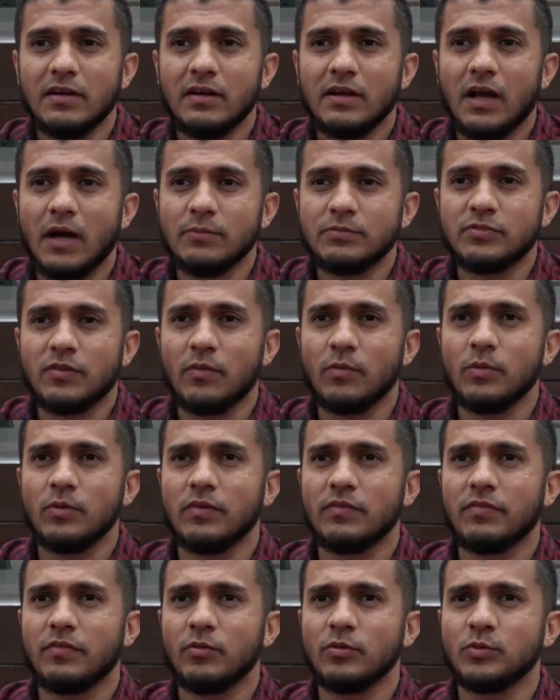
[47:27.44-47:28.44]
comes from
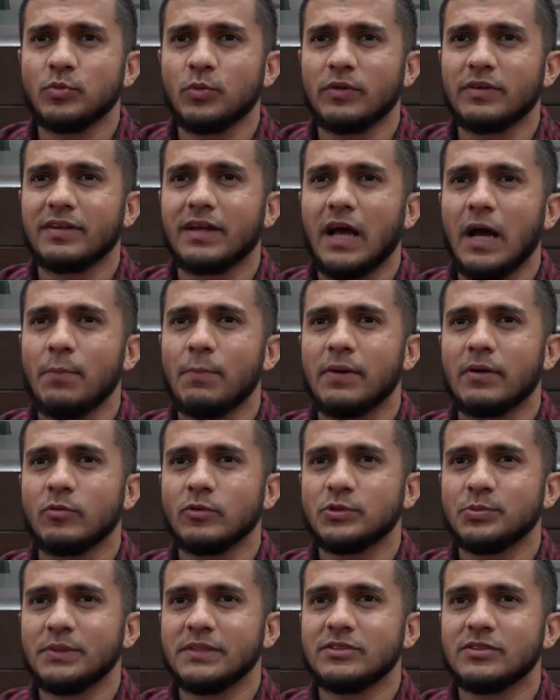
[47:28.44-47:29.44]
root word khabar,
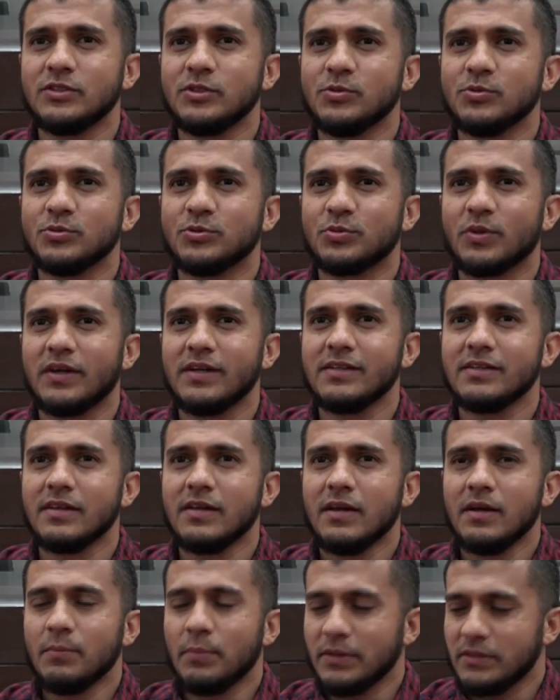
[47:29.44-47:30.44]
which means news, right?
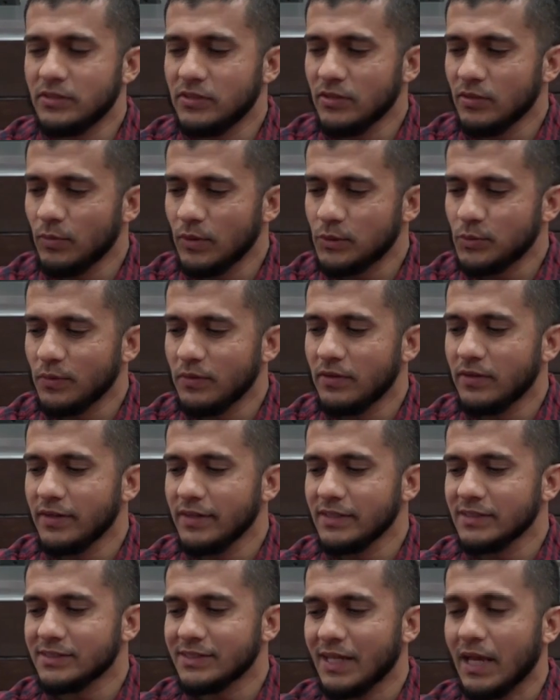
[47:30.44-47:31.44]
But here what we're
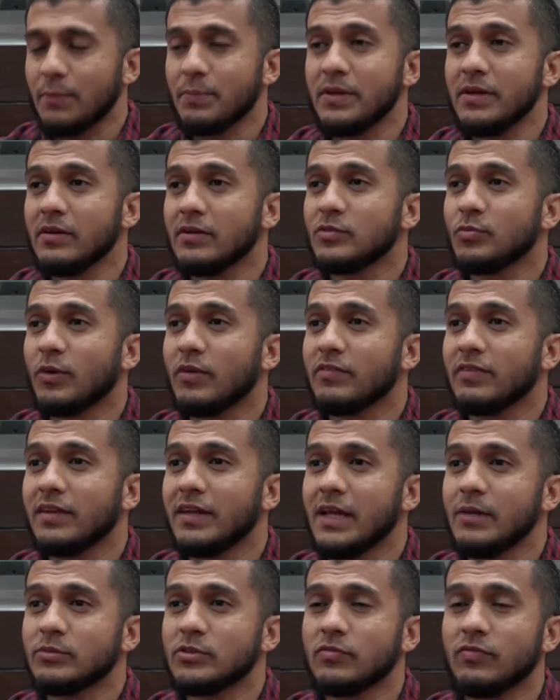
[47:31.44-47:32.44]
learning is Khabir is one of the
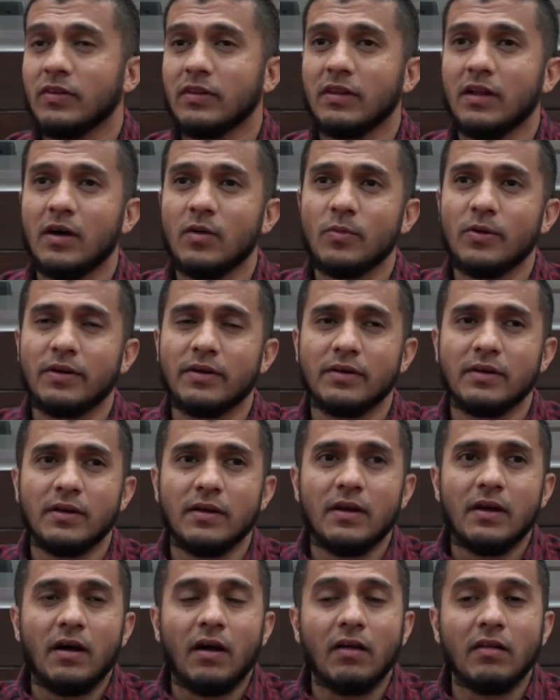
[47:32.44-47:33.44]
names of Allah, where
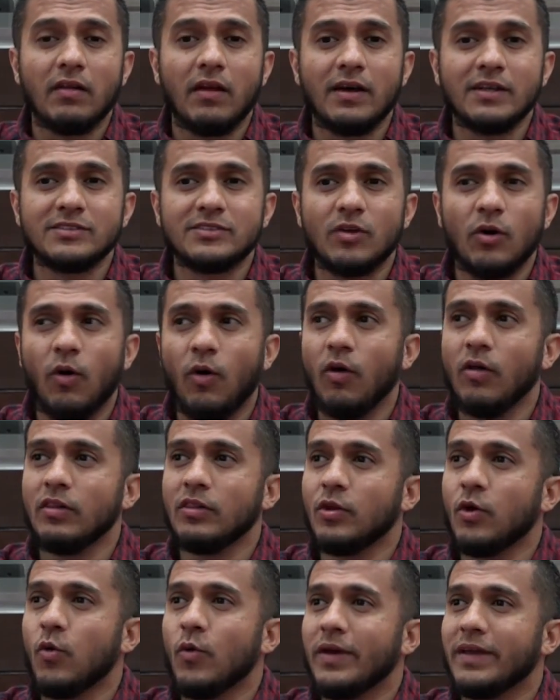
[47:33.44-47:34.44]
Allah is the
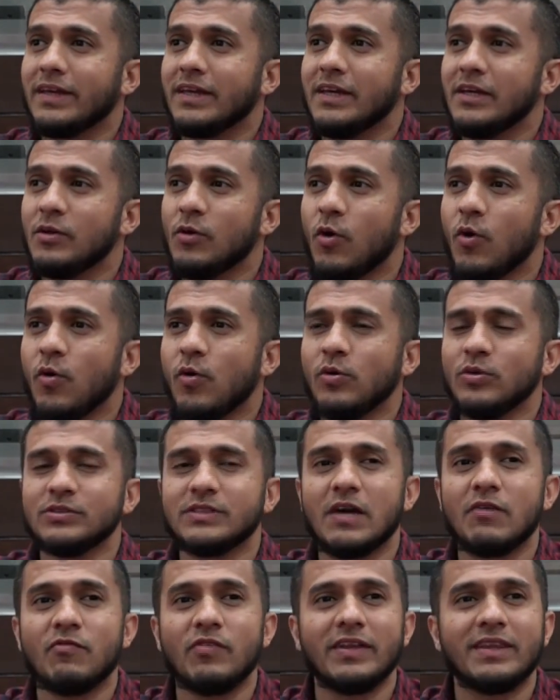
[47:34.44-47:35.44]
all-knowing. He knows
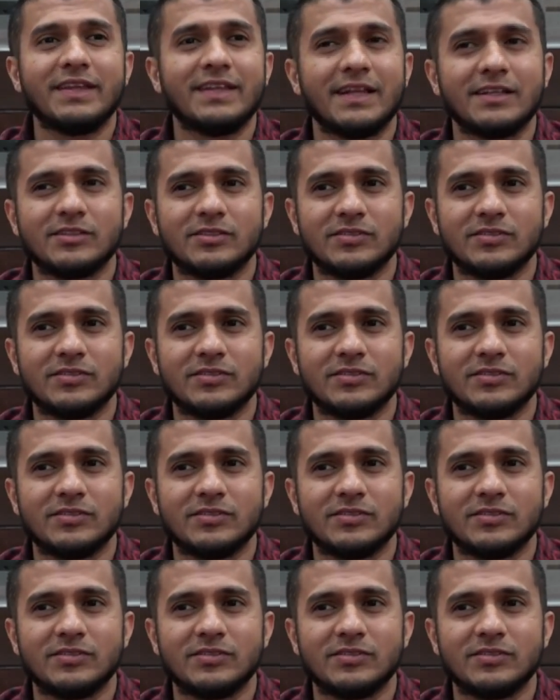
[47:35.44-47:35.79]
everything